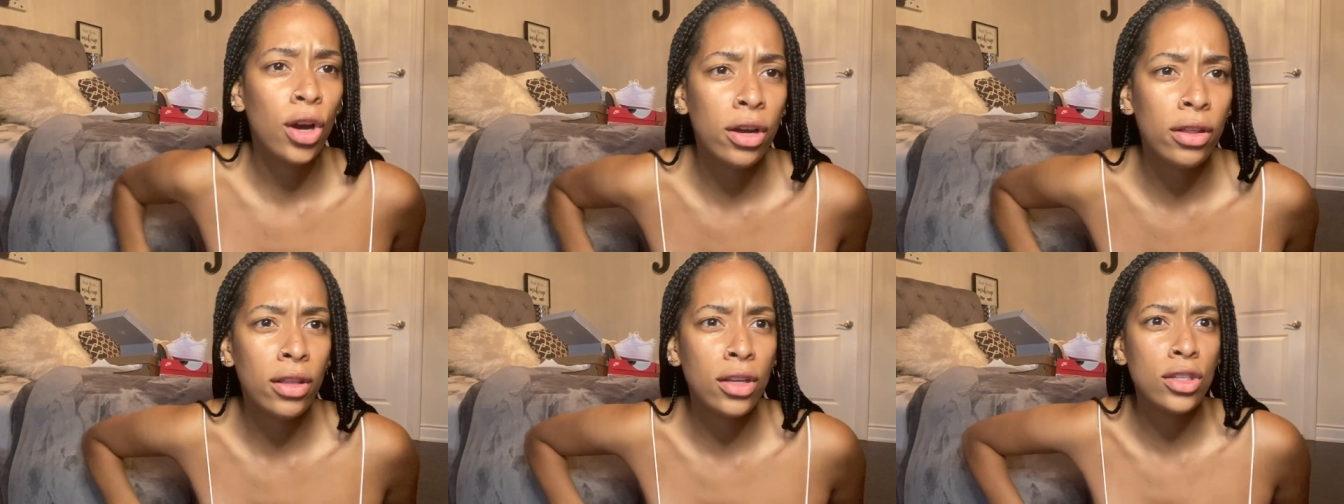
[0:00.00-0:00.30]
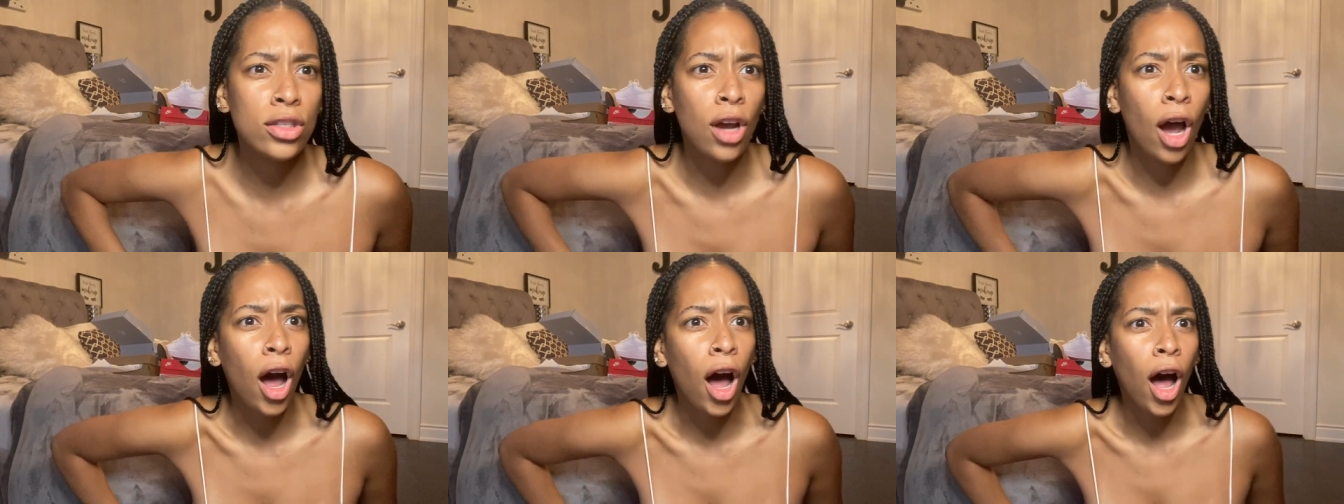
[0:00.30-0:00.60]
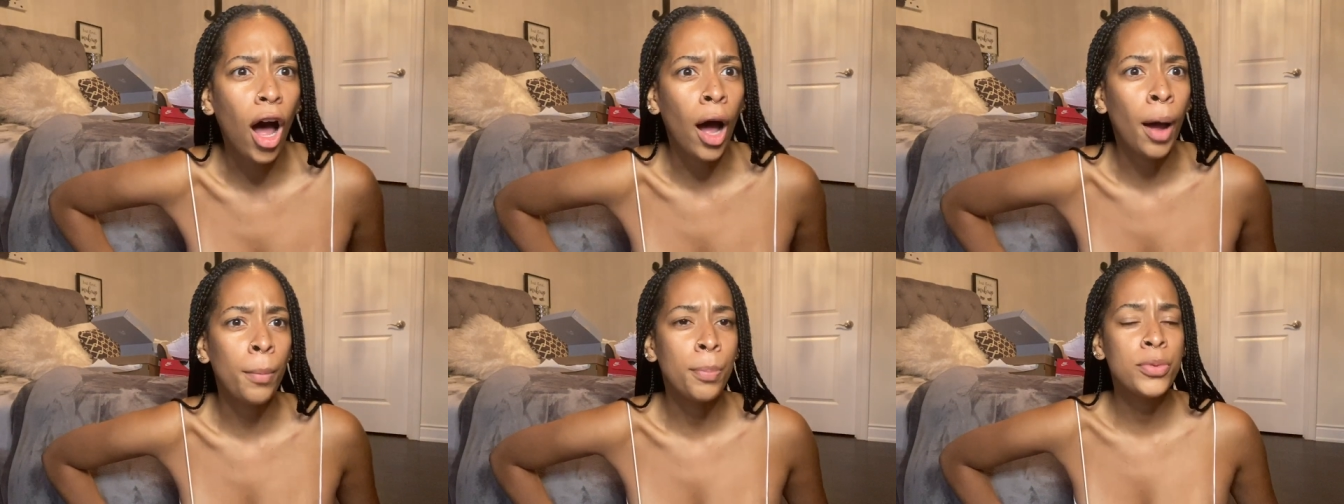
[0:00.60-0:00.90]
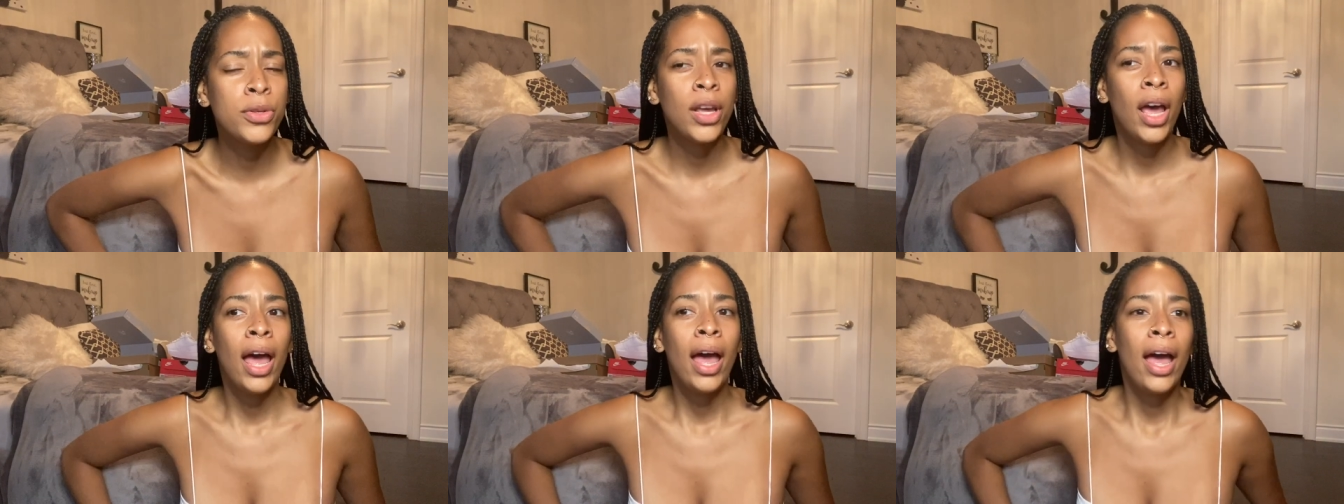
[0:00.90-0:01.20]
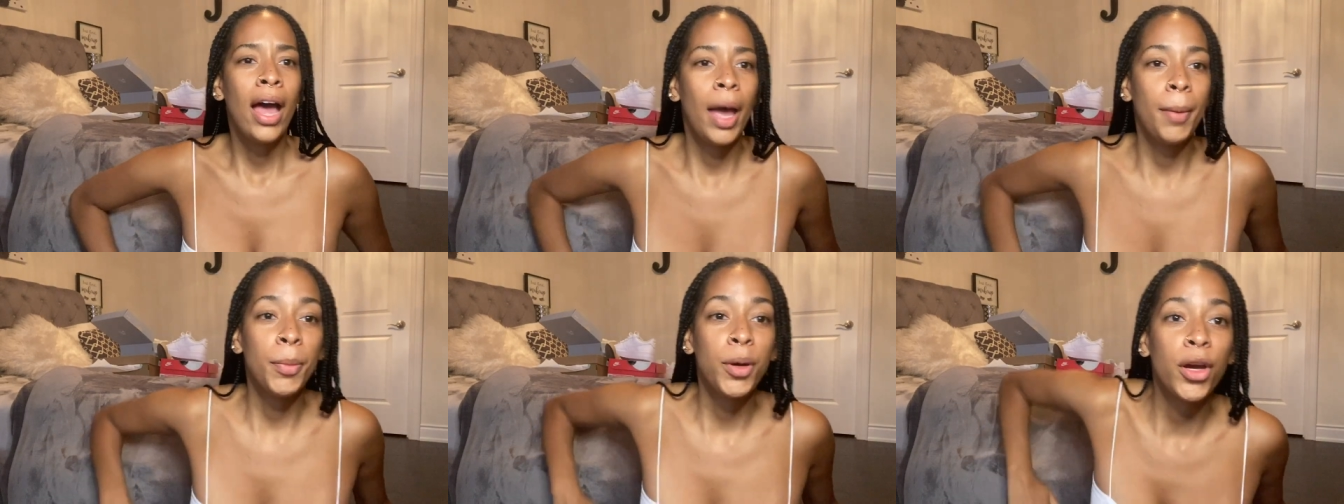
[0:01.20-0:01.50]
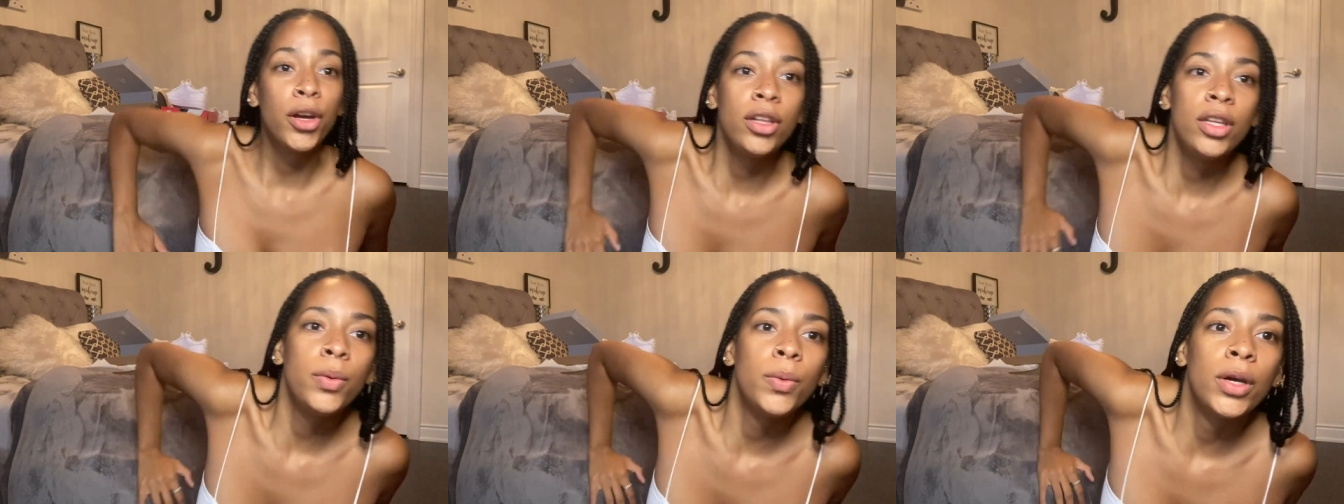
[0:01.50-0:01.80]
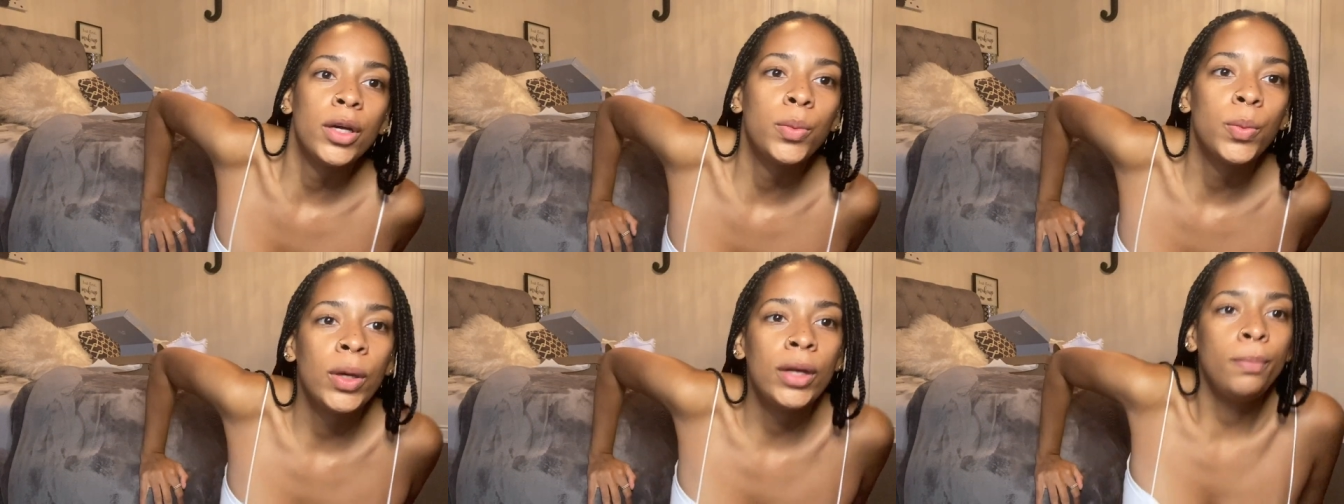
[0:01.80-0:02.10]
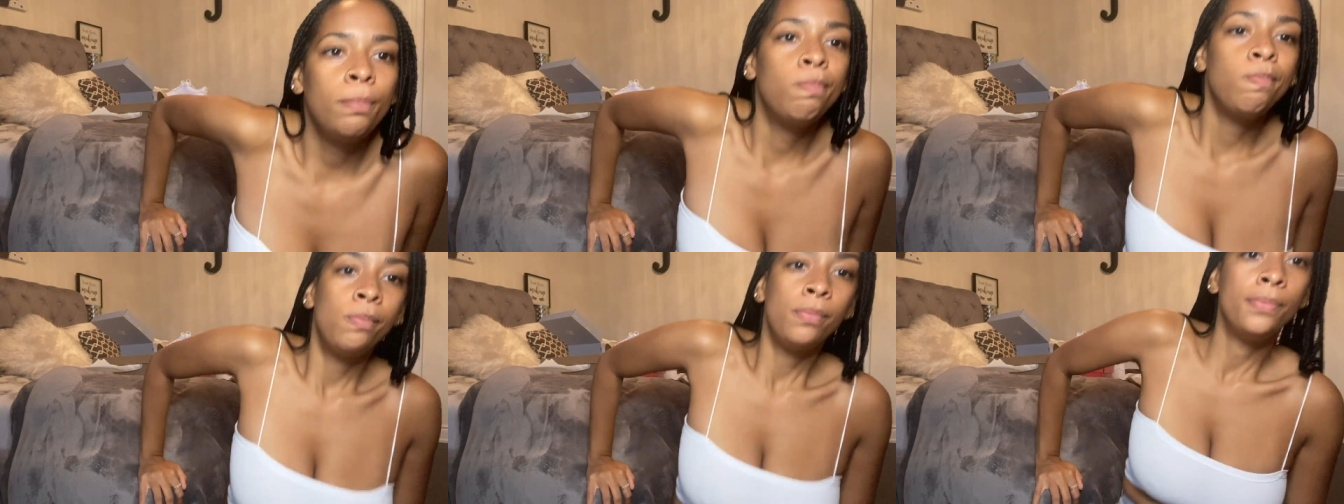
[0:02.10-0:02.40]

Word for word: are the tops. I'm currently wearing one,